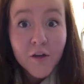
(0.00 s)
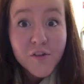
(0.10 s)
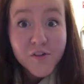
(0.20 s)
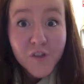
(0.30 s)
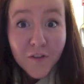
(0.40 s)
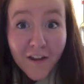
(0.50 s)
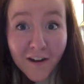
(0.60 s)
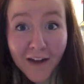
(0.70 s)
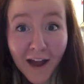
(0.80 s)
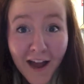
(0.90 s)
So there
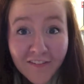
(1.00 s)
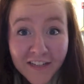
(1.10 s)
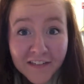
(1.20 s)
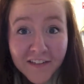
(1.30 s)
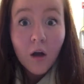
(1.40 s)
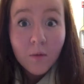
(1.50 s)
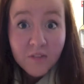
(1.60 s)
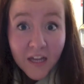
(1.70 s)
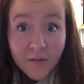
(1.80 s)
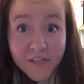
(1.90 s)
you have it!
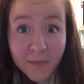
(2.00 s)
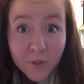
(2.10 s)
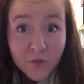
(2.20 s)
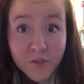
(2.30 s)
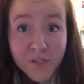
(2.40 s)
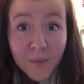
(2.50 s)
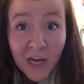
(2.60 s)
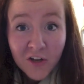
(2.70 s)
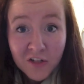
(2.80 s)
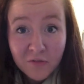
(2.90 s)
Hopefully I was able to
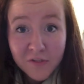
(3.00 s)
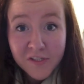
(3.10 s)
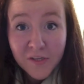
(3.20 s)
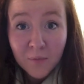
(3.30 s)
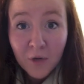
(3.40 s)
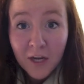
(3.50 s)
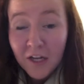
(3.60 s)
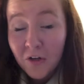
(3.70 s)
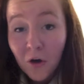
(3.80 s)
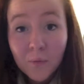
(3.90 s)
inspire you in some way
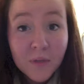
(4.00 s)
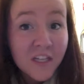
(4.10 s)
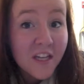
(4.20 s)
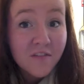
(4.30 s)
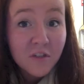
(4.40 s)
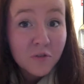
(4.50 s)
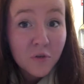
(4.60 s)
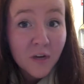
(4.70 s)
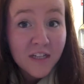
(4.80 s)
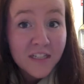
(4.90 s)
and hopefully give you
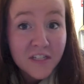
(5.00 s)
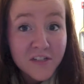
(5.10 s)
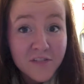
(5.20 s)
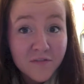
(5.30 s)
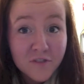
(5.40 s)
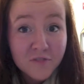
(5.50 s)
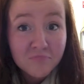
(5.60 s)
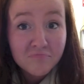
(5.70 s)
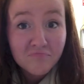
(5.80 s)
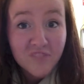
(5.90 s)
new ideas for
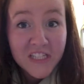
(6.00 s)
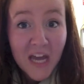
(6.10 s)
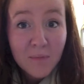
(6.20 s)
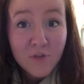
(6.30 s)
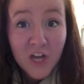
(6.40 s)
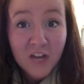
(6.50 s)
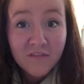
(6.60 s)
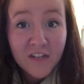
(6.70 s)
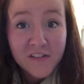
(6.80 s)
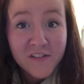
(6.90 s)

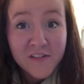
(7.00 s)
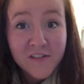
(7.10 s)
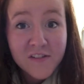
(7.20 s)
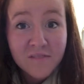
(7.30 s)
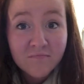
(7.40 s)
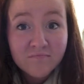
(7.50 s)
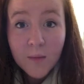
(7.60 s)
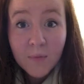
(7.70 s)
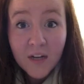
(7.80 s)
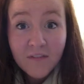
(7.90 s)
Snapchat faces.
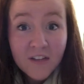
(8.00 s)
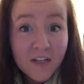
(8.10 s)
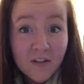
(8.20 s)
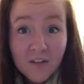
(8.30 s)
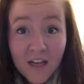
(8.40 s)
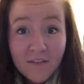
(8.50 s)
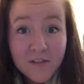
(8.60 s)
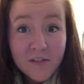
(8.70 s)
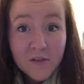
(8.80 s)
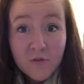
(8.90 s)
But I figure life
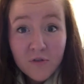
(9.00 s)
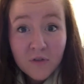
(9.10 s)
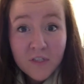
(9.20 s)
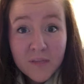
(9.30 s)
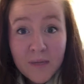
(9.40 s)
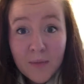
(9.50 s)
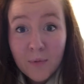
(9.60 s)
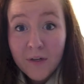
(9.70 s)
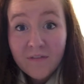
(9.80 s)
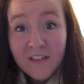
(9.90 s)
is too short to make
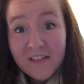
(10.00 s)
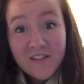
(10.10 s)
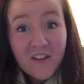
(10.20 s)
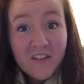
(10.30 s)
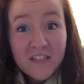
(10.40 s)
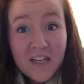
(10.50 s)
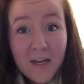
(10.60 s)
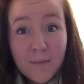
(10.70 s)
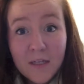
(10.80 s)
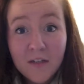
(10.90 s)
pretty faces all the
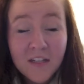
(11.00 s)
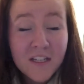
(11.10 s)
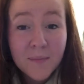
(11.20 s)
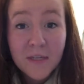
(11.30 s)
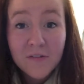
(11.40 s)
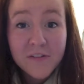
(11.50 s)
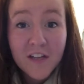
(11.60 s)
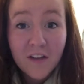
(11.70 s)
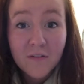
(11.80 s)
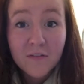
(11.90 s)
time, and you need to be
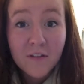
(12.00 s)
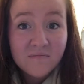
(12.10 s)
yourself.